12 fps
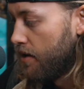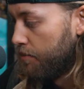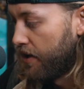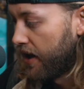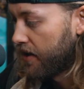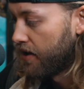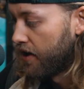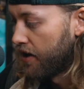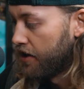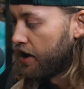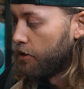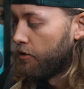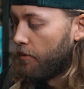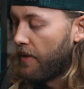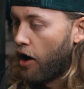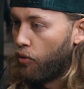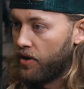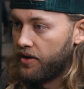blanking on it, near
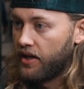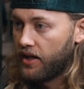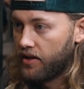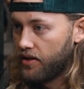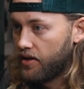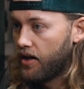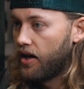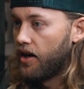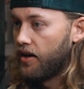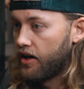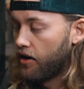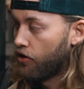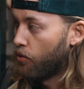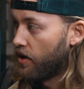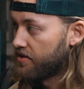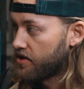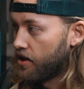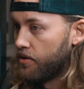Mount Whitney here on the
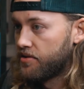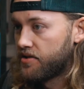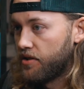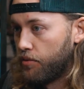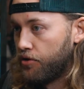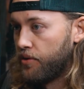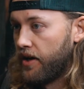West Coast. And we'll do